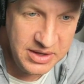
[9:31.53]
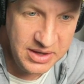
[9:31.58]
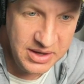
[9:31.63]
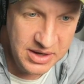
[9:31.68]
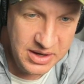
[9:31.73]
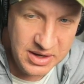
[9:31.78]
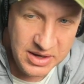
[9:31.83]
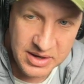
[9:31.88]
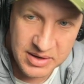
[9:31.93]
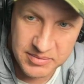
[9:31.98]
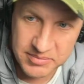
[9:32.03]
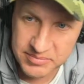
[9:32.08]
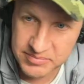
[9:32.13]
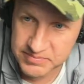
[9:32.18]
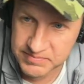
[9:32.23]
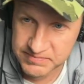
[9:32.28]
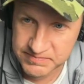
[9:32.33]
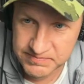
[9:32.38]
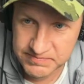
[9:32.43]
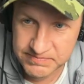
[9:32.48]

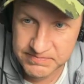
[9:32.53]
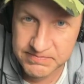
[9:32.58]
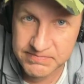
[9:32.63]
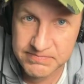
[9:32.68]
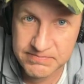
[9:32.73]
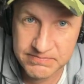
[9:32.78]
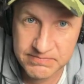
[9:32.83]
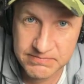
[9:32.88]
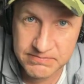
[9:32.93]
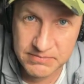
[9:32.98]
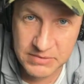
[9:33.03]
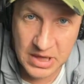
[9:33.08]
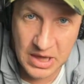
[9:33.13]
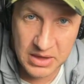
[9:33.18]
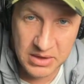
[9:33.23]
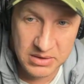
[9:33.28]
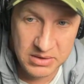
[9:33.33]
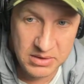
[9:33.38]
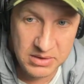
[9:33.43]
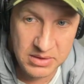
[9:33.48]

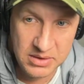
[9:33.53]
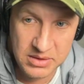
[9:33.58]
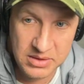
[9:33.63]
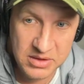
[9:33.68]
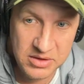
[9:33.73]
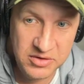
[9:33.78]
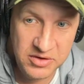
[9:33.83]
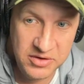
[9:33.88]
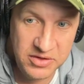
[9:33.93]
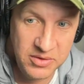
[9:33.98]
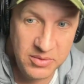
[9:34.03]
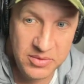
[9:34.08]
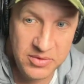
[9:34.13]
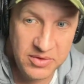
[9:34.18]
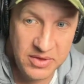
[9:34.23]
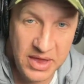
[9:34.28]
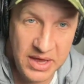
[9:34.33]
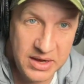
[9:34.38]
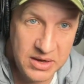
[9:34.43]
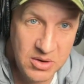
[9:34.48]
Legit, there
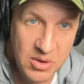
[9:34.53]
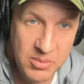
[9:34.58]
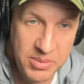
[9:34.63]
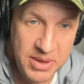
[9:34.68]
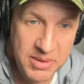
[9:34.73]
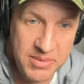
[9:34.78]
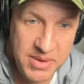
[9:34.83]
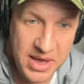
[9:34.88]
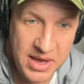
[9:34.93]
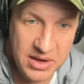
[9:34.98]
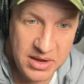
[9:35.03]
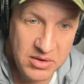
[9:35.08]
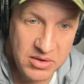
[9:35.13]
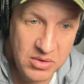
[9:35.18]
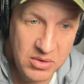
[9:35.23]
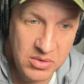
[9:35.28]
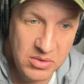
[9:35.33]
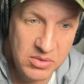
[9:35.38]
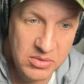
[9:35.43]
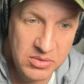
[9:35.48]
was like no payback,
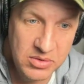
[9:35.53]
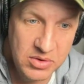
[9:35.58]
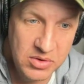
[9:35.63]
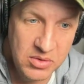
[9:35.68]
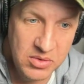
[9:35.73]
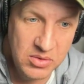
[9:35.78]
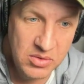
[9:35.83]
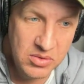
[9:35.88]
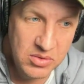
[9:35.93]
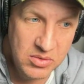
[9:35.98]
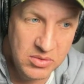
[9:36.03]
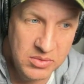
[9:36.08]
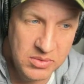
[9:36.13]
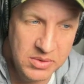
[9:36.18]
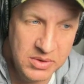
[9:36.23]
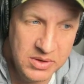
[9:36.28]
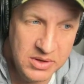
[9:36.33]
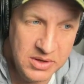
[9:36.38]
no...